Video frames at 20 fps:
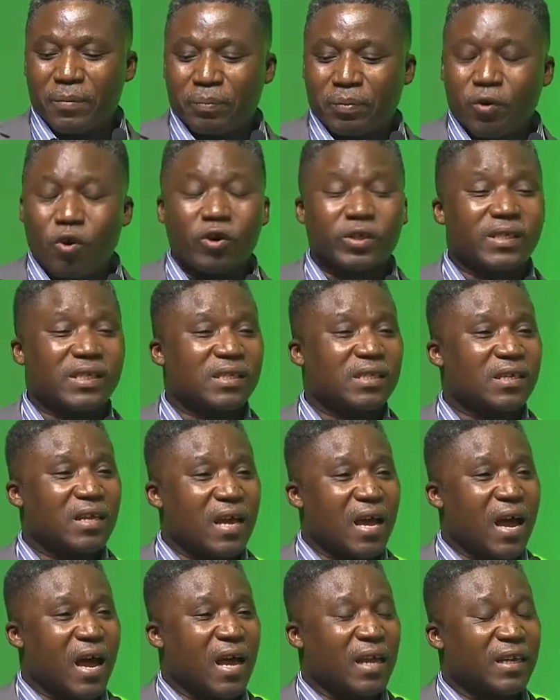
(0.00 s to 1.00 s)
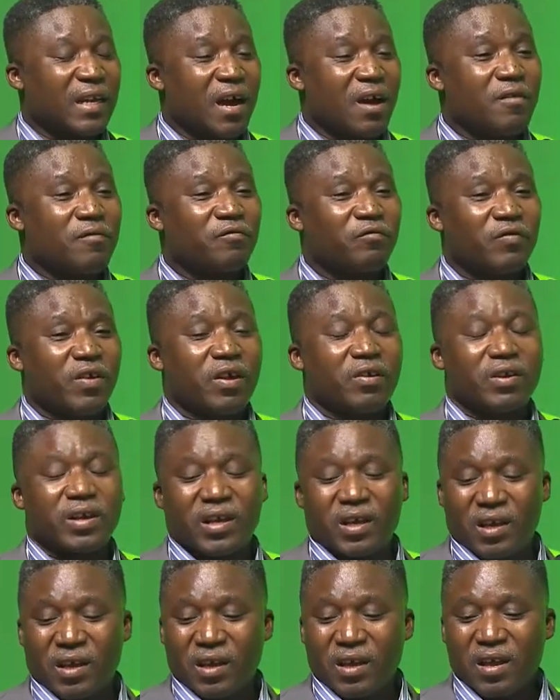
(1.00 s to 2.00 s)
plots are now
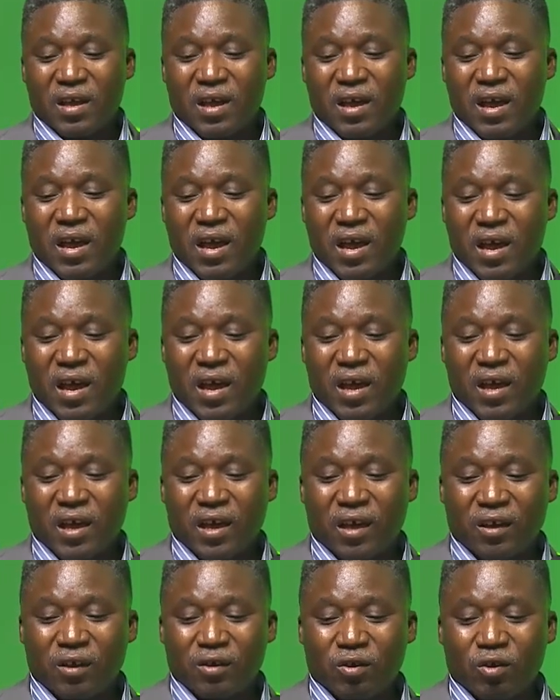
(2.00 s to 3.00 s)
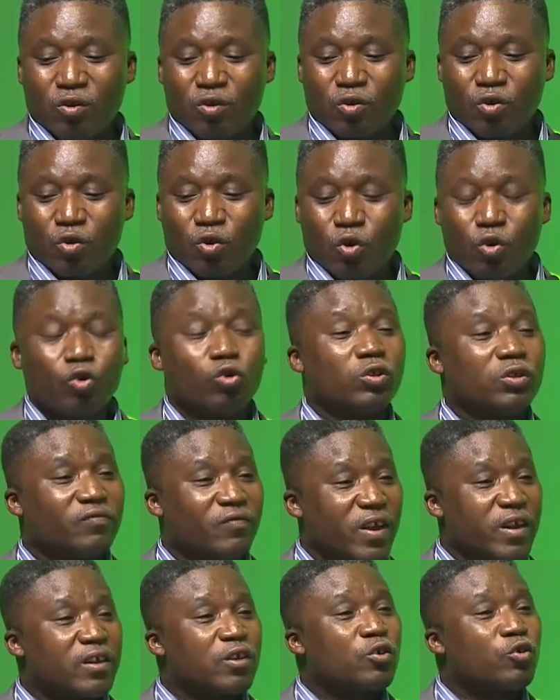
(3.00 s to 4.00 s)
very old,
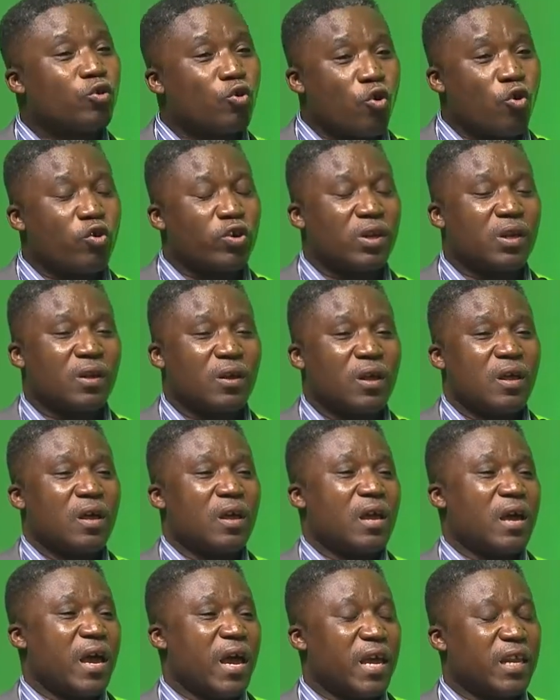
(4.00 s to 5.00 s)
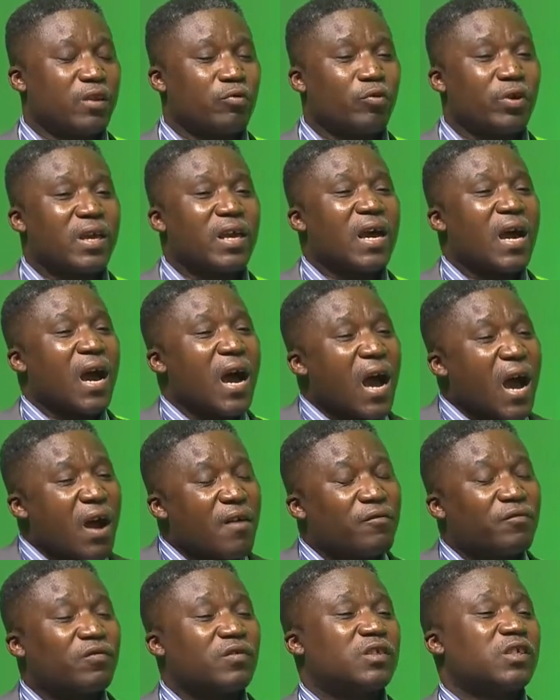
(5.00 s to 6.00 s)
very grown, and we
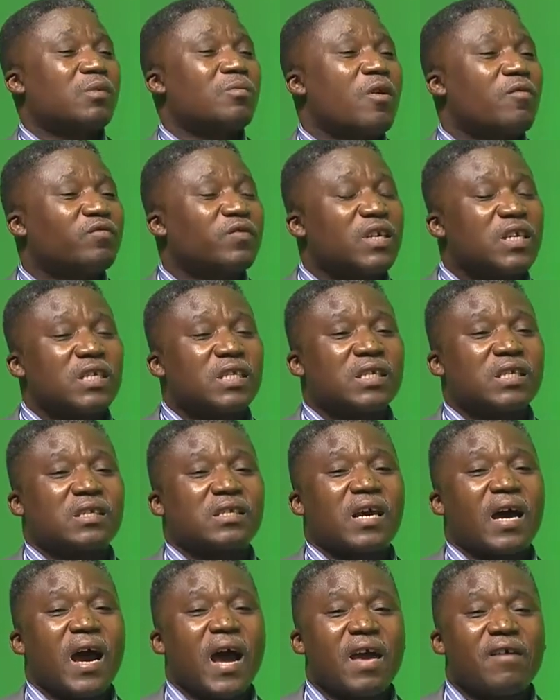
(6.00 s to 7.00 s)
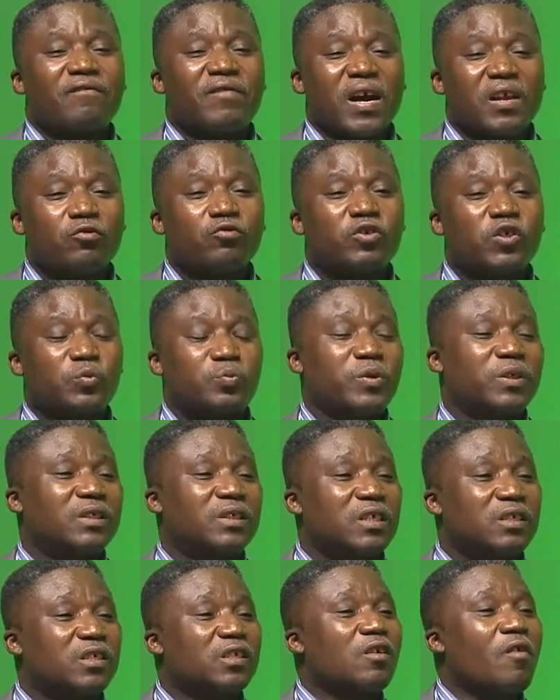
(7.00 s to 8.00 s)
have some of these high-value
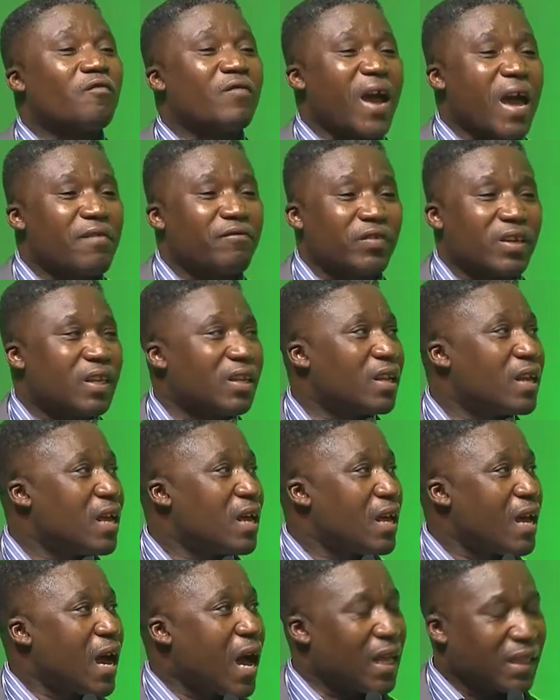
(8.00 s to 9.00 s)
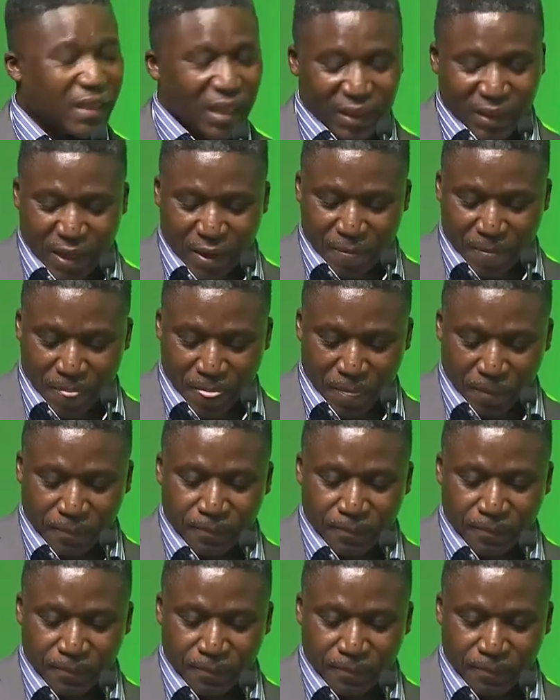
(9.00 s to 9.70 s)
species surviving under them.